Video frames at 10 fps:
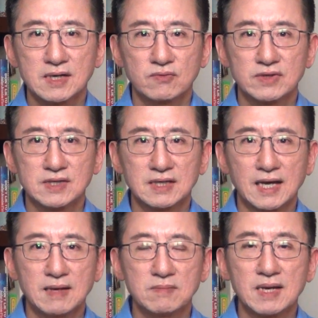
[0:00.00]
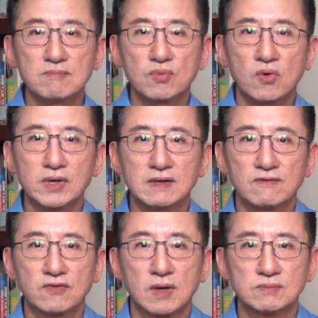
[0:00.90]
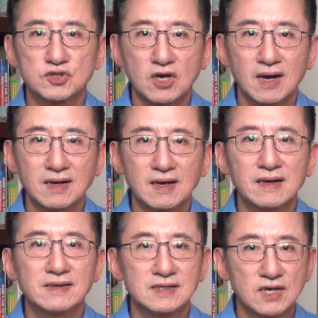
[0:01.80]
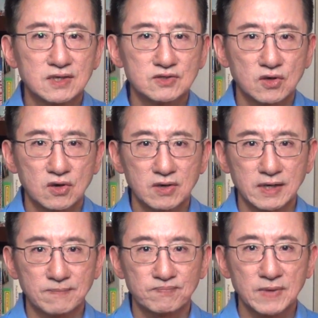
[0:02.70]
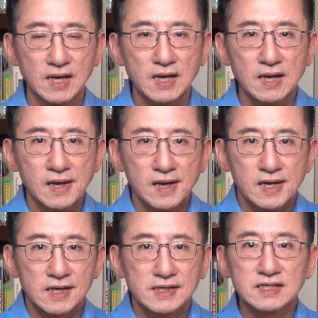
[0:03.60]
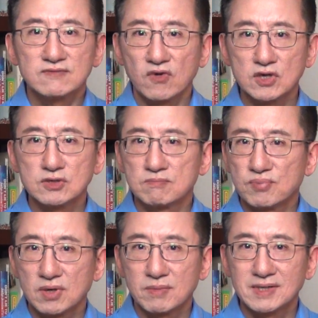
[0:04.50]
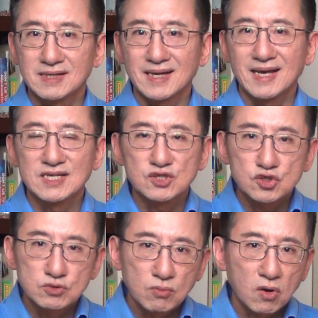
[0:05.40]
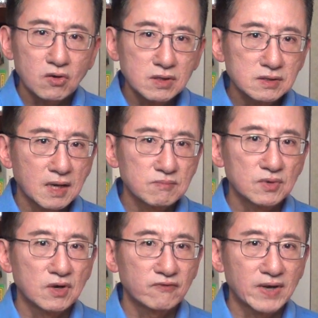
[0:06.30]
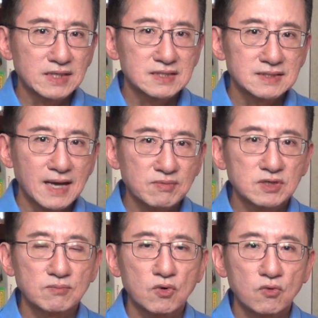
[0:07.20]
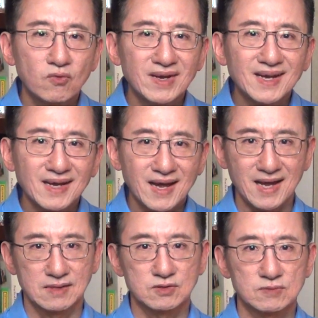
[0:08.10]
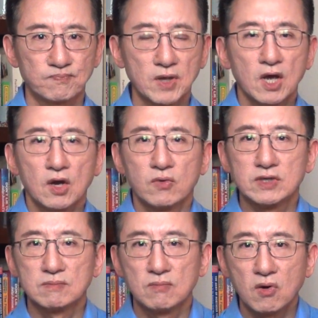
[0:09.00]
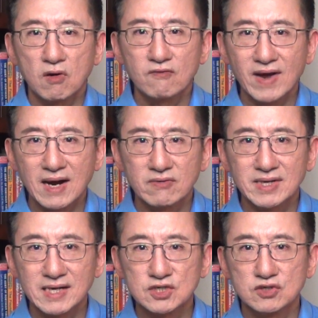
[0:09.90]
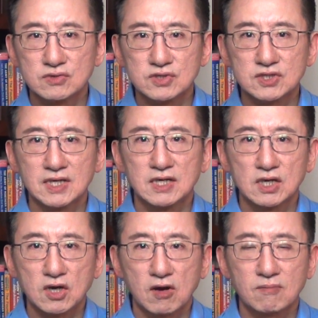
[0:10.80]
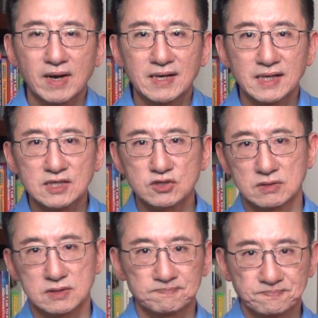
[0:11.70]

with the game imported from China years earlier. This version permitted a smaller number of acceptable winning hands, with more variations in the combinations.